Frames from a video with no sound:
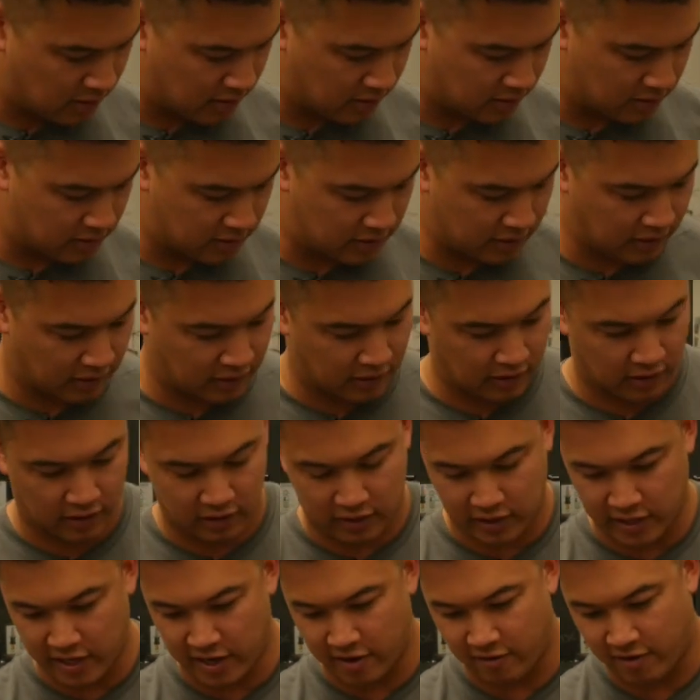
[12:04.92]
I'll stick the
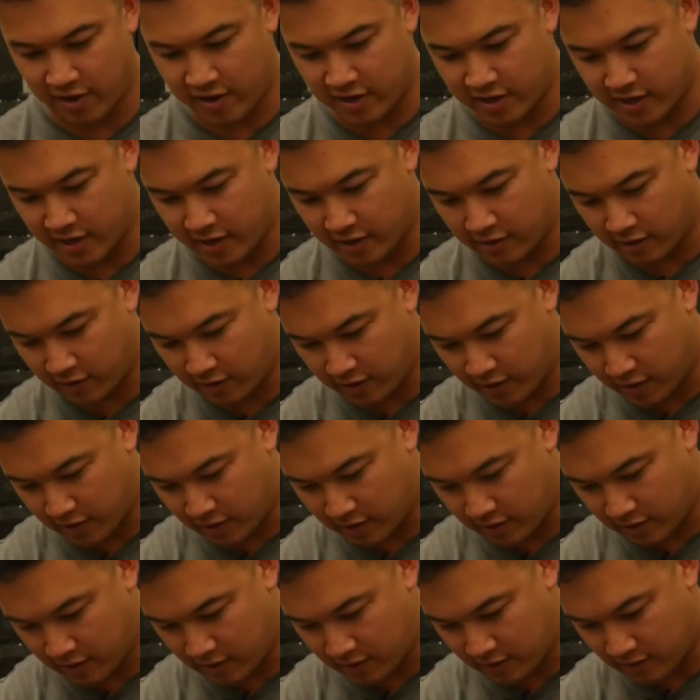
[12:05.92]
clear ND on
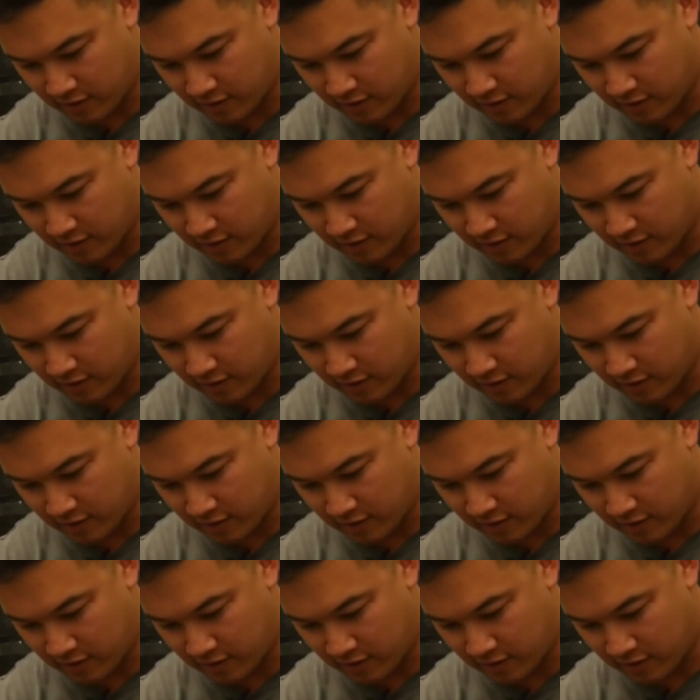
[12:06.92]
there.